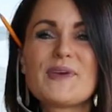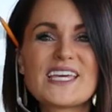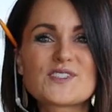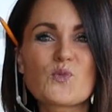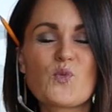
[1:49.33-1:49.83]

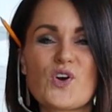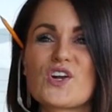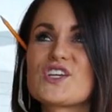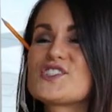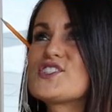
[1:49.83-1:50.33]
makes
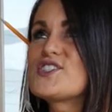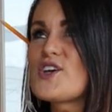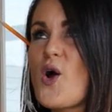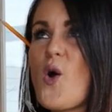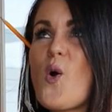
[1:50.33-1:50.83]
work
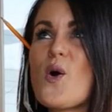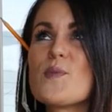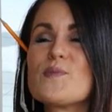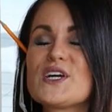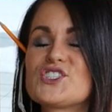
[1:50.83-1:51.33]
so
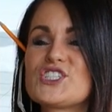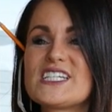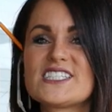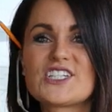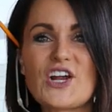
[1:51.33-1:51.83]
much
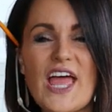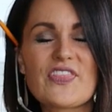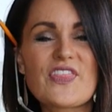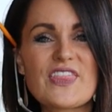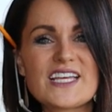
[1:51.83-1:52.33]
easier
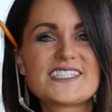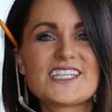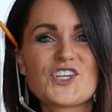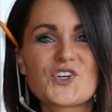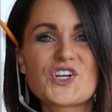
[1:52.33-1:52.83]
and the things
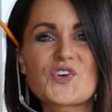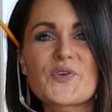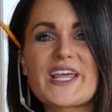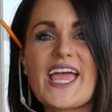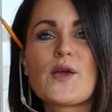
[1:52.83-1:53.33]
that you can
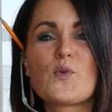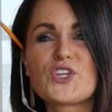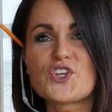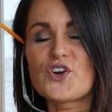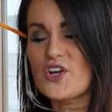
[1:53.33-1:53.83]
create
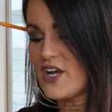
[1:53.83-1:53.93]
when you're